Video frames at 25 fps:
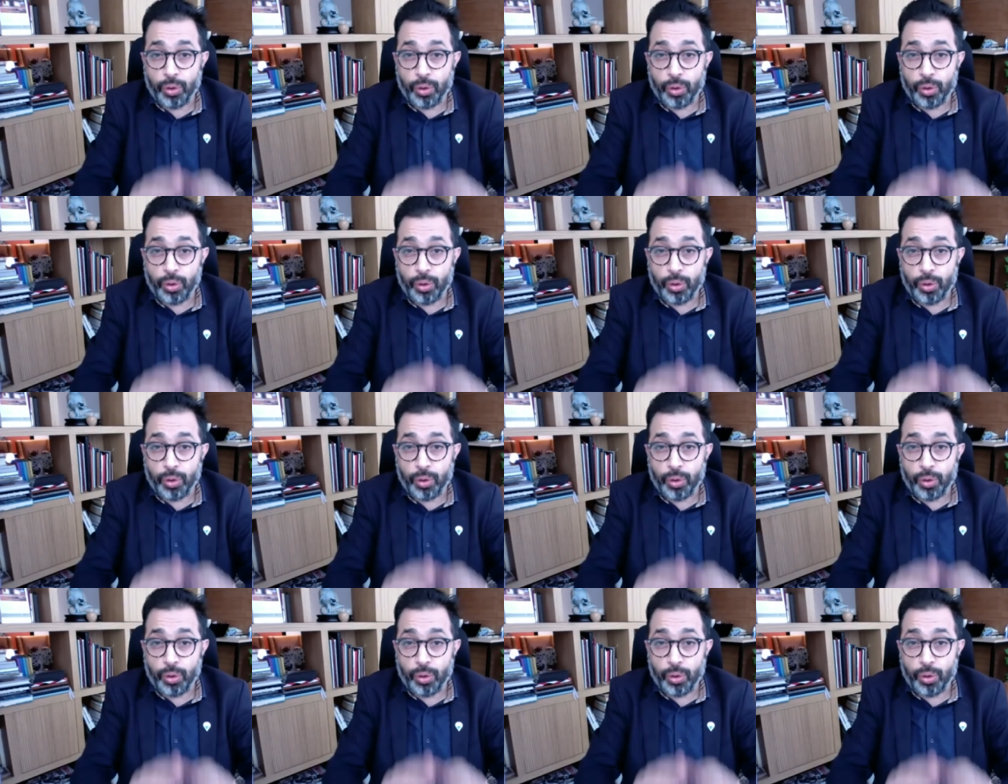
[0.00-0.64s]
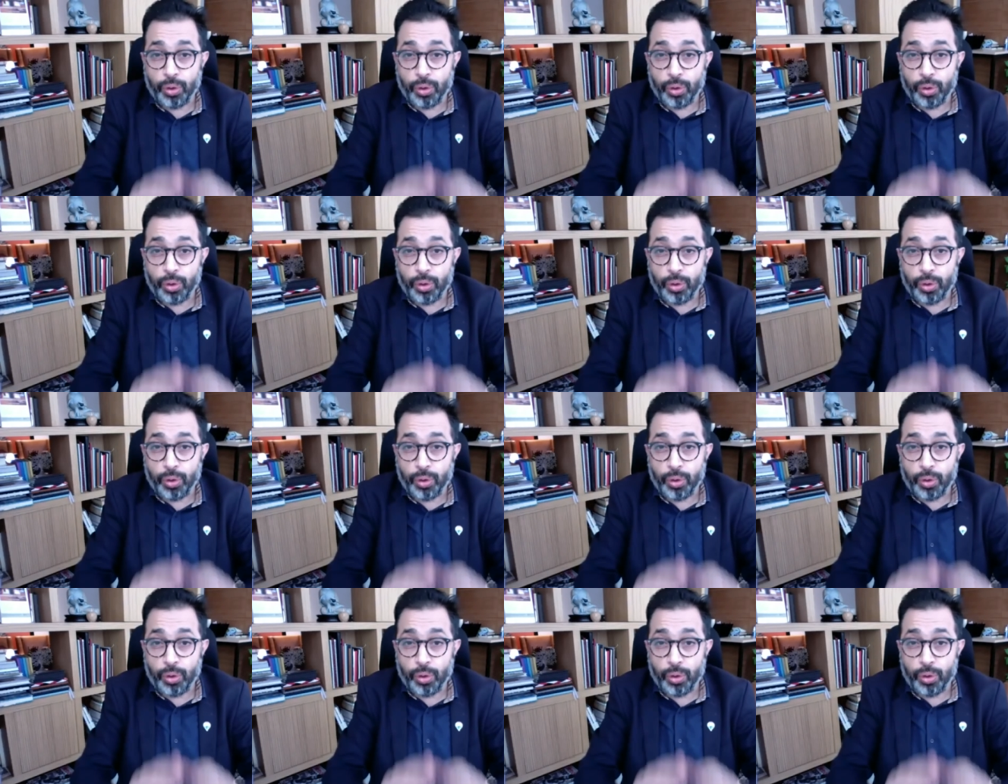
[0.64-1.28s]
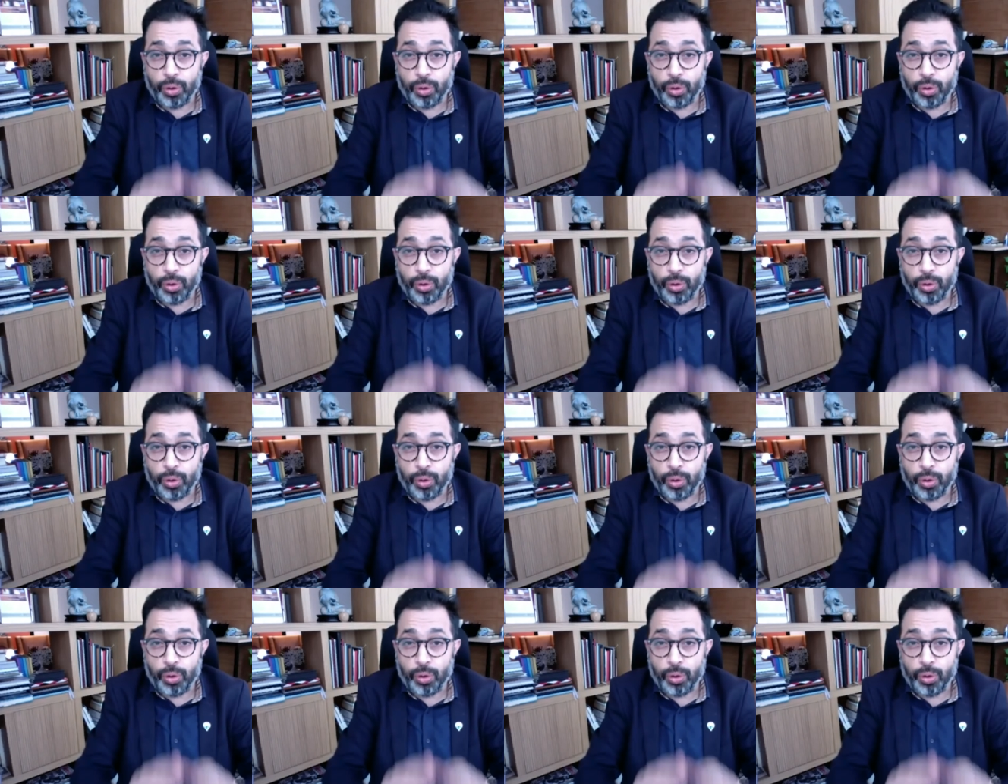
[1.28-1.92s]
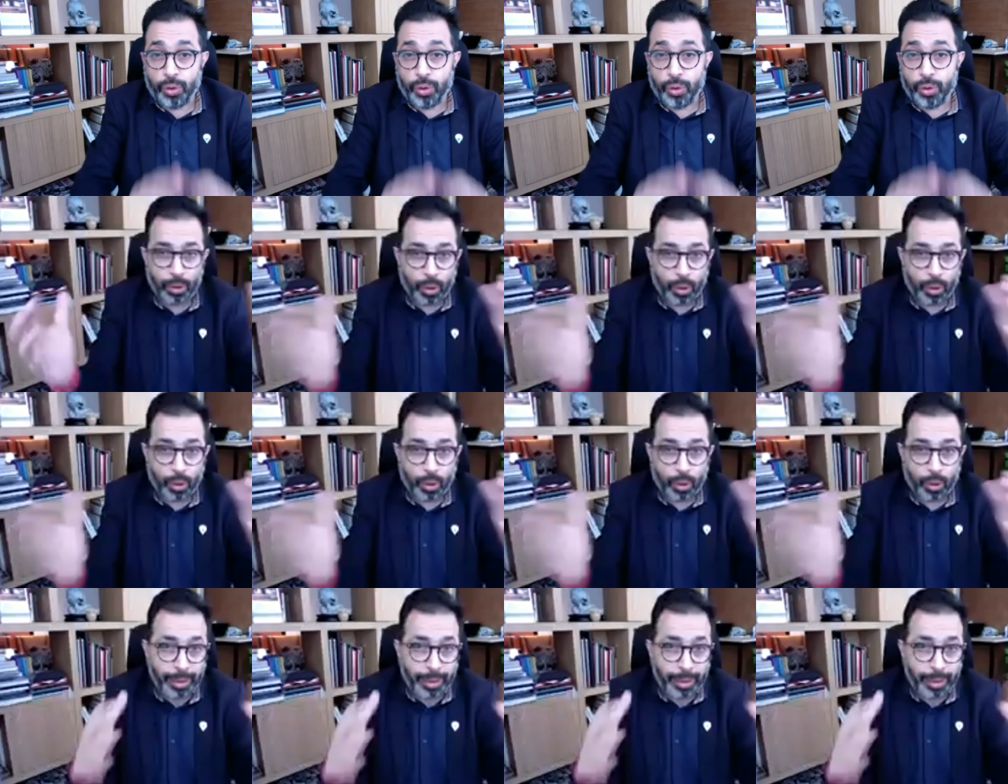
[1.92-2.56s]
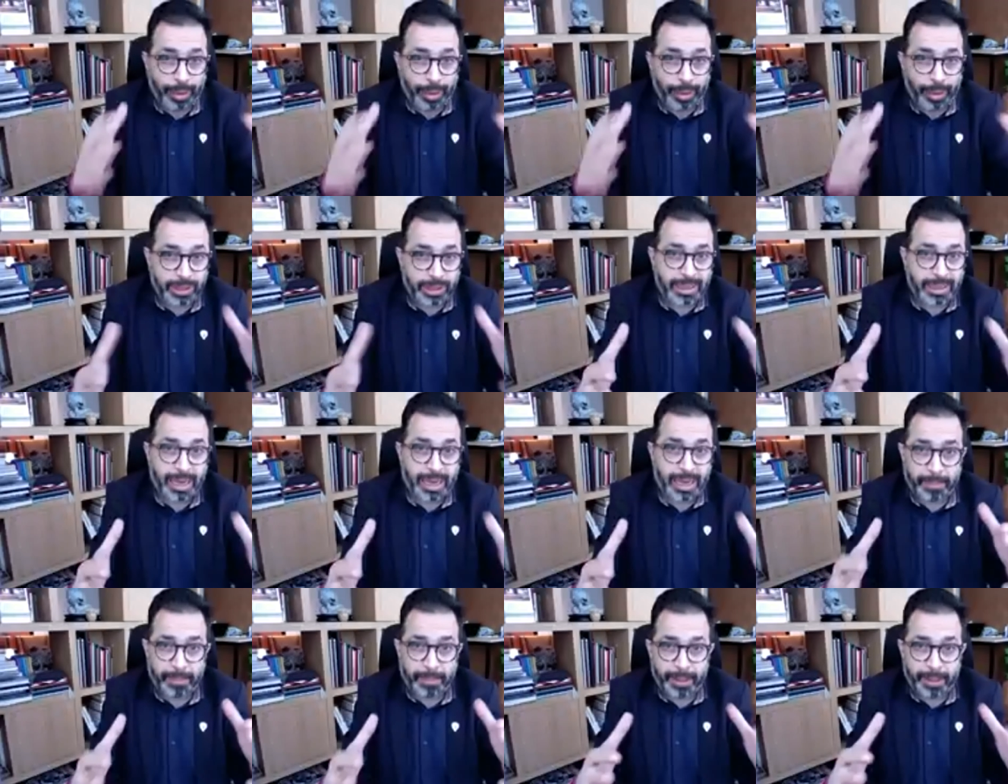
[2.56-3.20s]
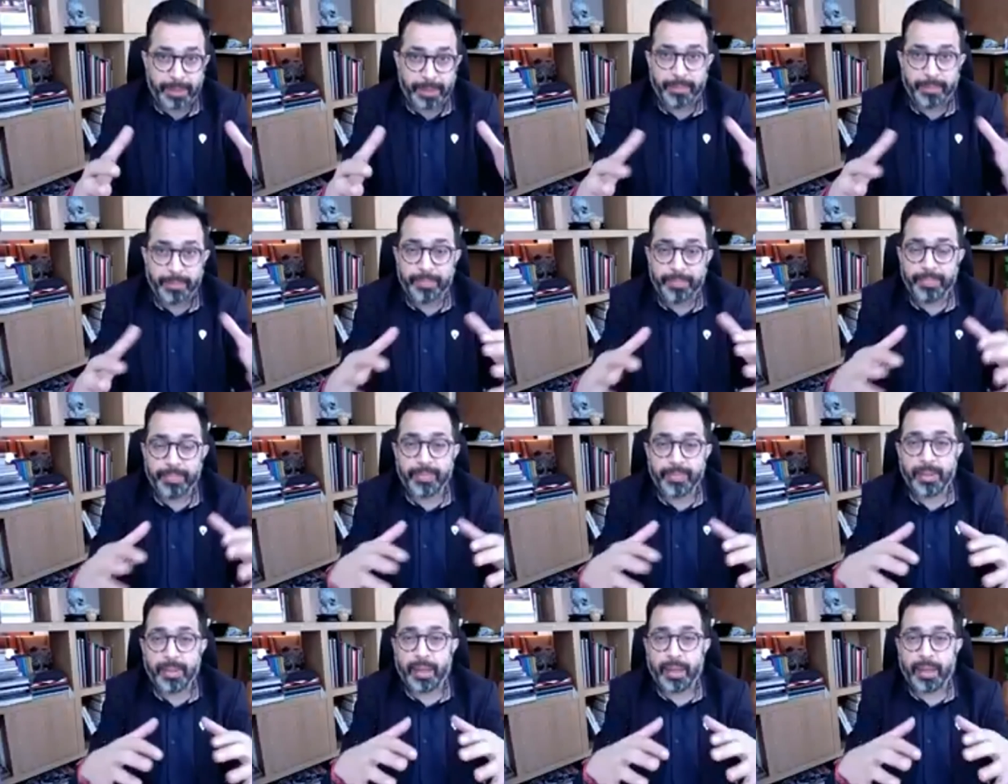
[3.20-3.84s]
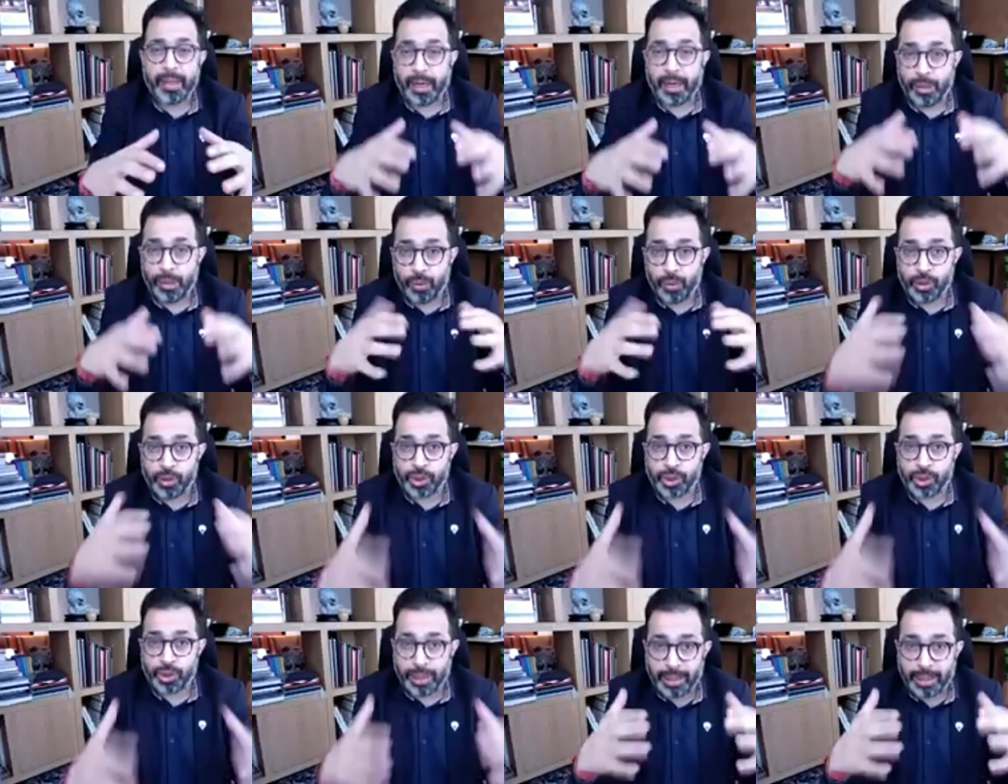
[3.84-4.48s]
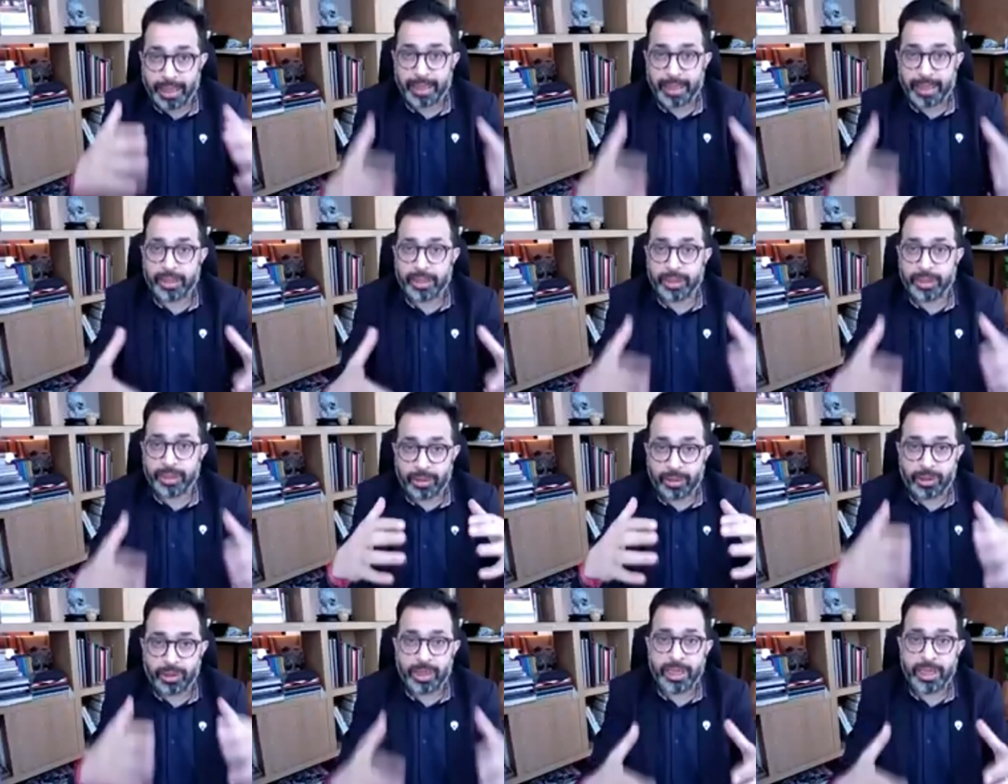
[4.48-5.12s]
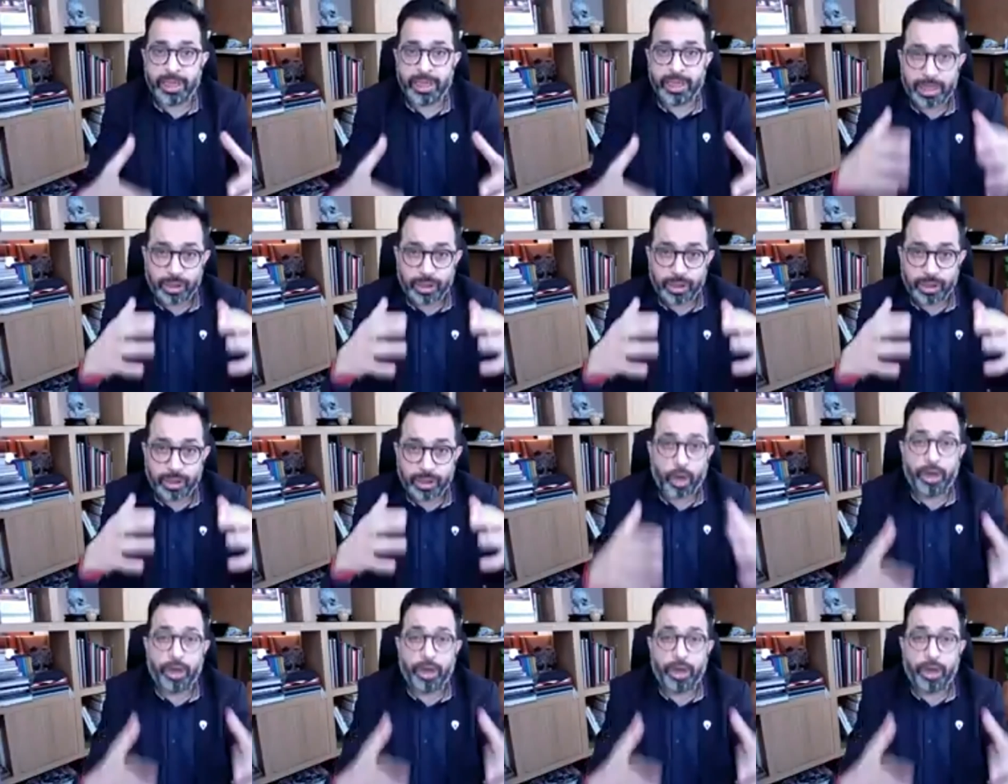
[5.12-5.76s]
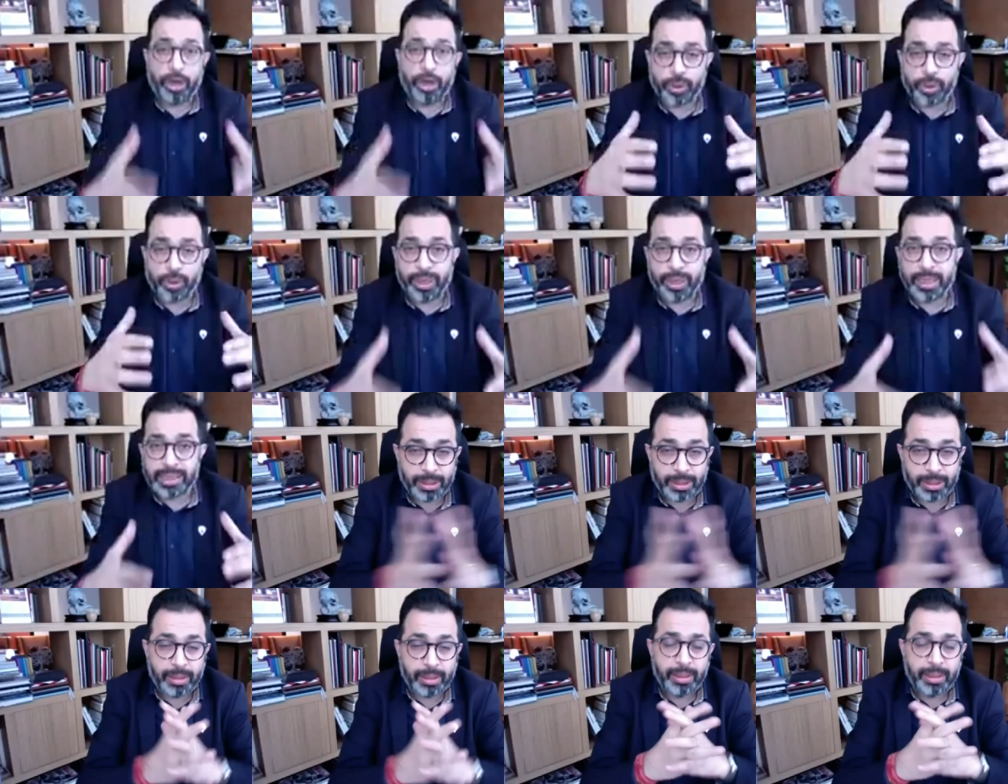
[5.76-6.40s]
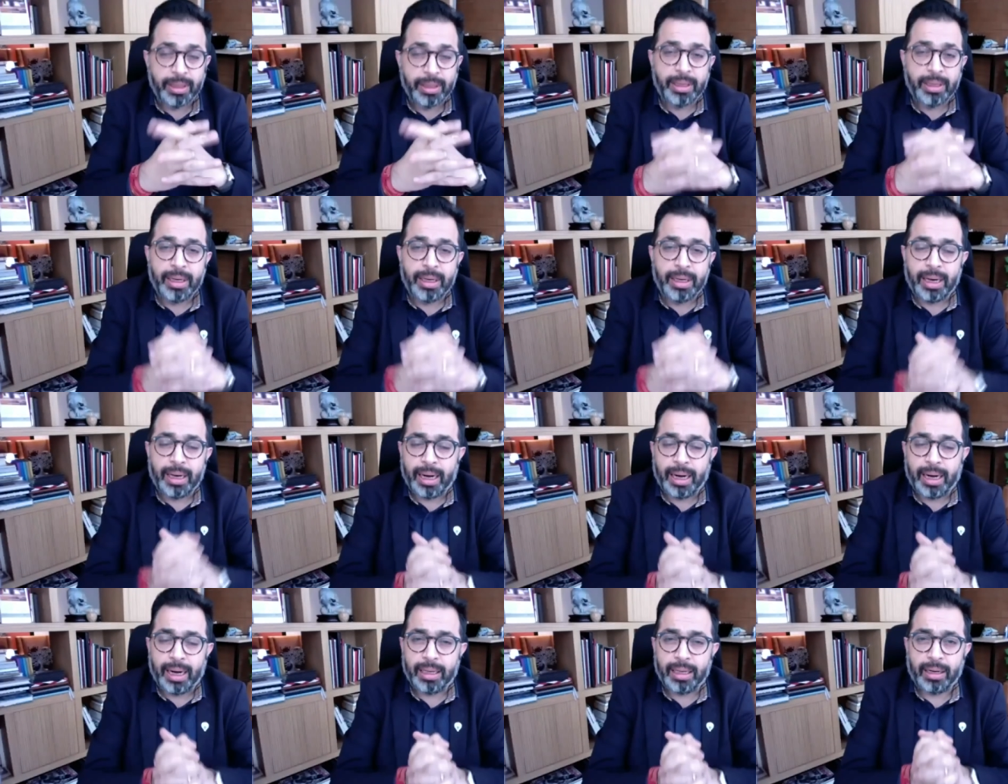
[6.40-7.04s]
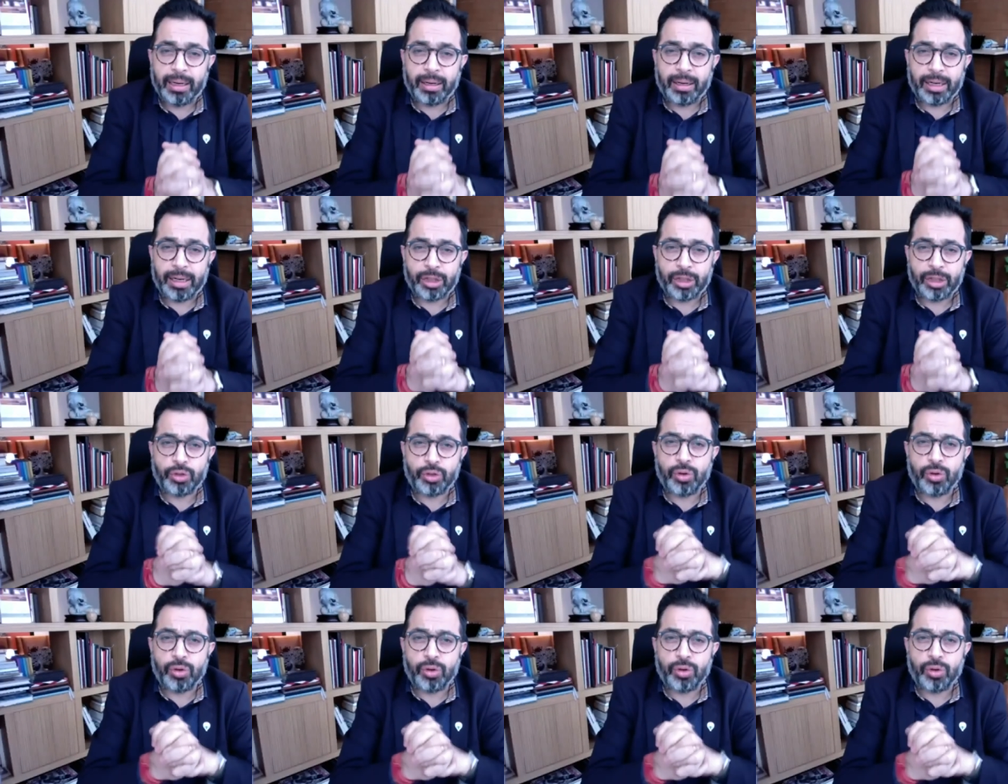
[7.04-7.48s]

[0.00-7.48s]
If you're not too much weakened by this whole COVID, which has happened, and you still see the solid stories there. I was just with a, another